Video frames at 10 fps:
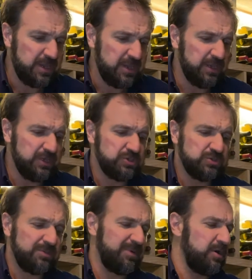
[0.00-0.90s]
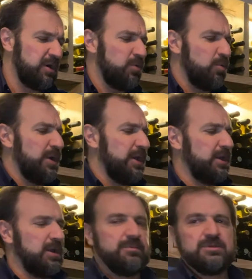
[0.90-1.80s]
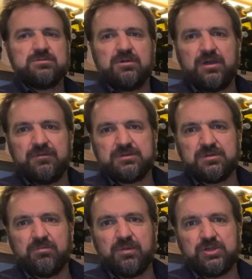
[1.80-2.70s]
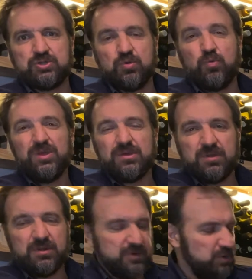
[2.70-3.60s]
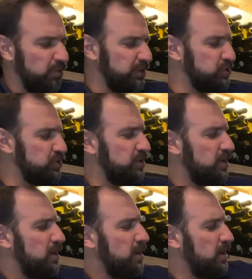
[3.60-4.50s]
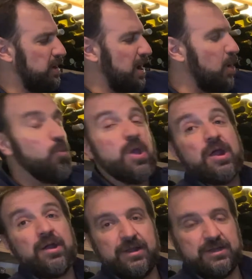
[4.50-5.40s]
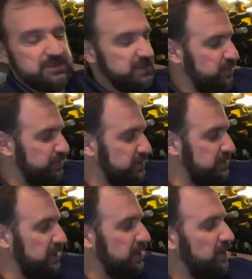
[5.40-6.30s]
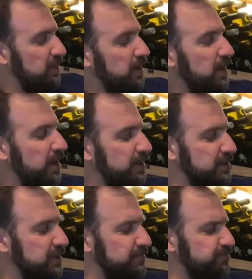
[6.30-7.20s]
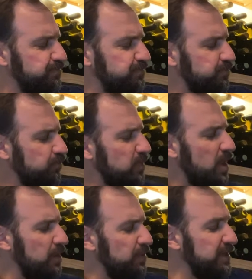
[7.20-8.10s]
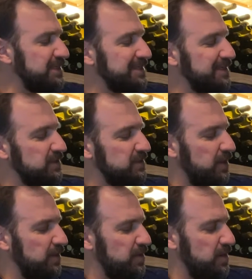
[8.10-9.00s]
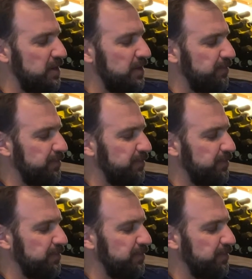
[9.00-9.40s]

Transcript: issues about our wine club is to have some pleasure with a bit of a knowledge, awareness, I would say, and. This is they're